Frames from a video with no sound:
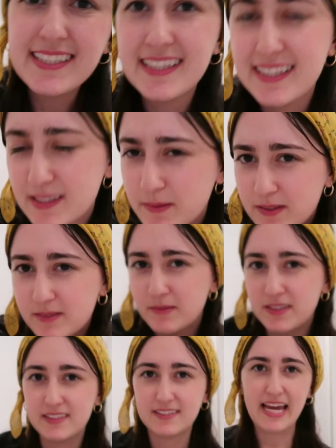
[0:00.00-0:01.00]
that
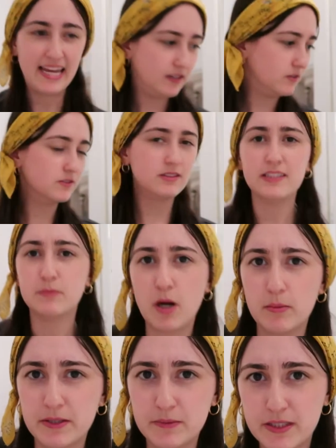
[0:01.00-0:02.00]
this angle is
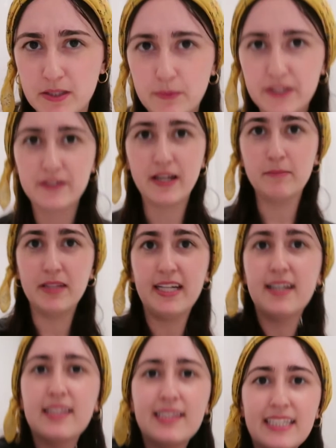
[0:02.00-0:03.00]
probably really weird. I'm
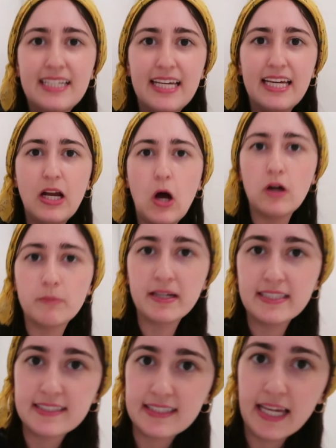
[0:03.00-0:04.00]
like leaning on my
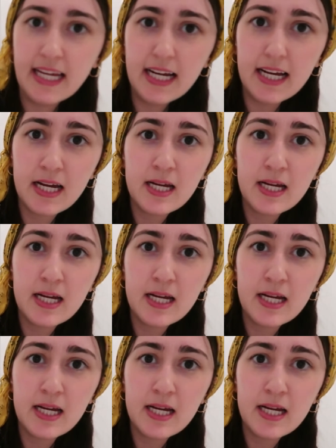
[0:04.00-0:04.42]
sink.